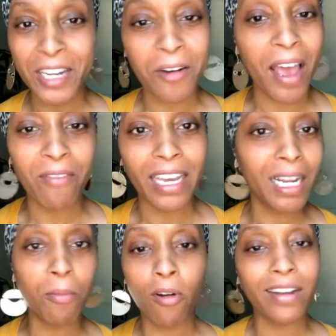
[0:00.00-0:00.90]
I don't have any
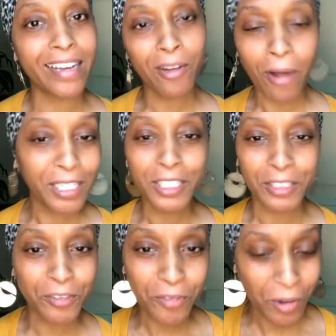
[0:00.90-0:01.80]
more good
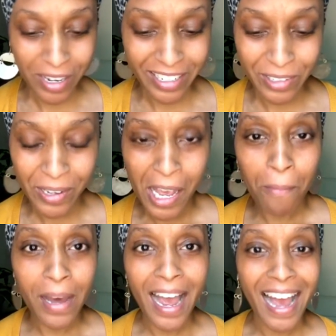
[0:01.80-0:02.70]
questions for you, but
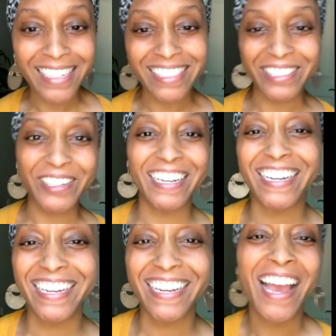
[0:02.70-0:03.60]

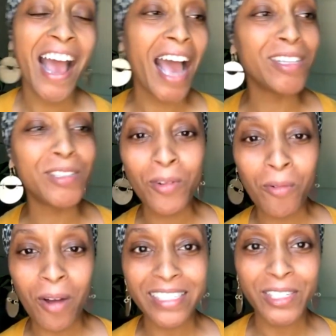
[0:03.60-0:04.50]
I do
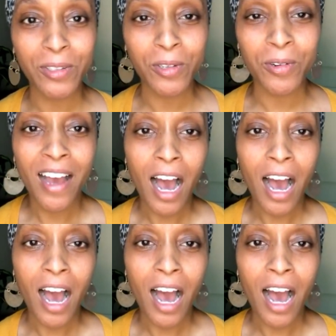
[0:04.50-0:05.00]
want to